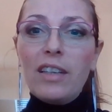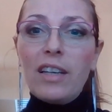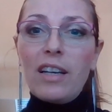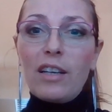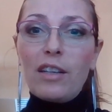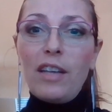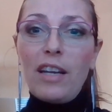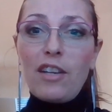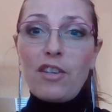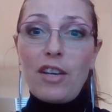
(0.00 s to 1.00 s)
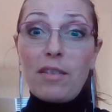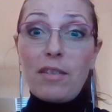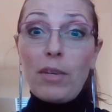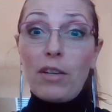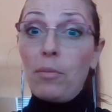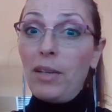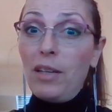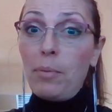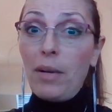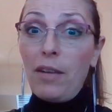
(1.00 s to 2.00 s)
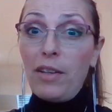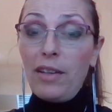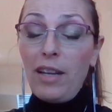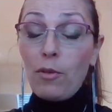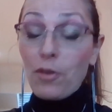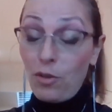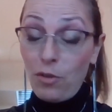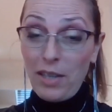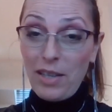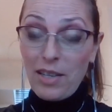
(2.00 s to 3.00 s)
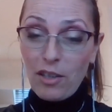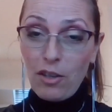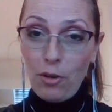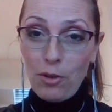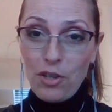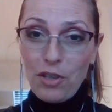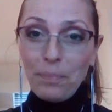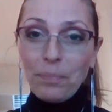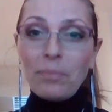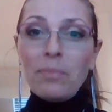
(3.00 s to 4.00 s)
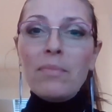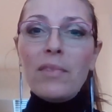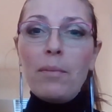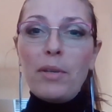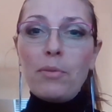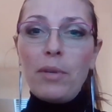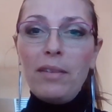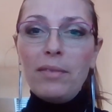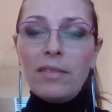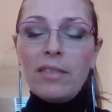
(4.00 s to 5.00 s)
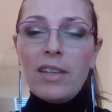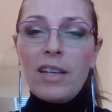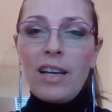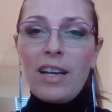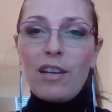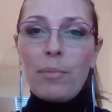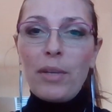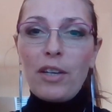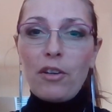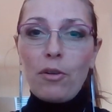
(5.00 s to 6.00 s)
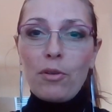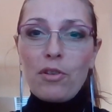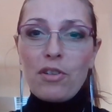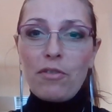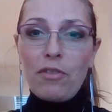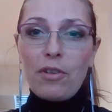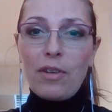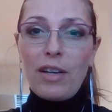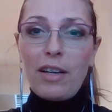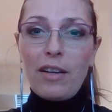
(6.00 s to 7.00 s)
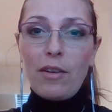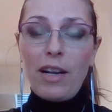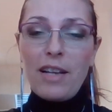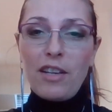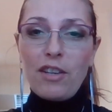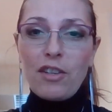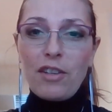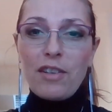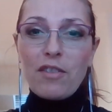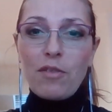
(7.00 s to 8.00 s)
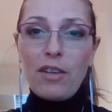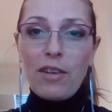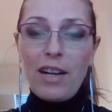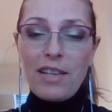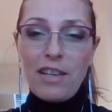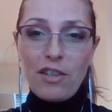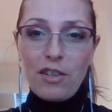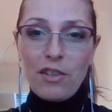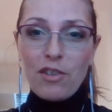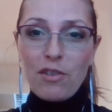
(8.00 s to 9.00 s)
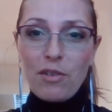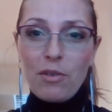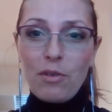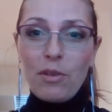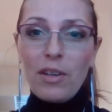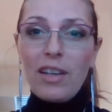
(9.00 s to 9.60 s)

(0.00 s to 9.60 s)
the NHS and went completely private, and also trained as a coach in between. And I've been a coach for organizations, training organizations to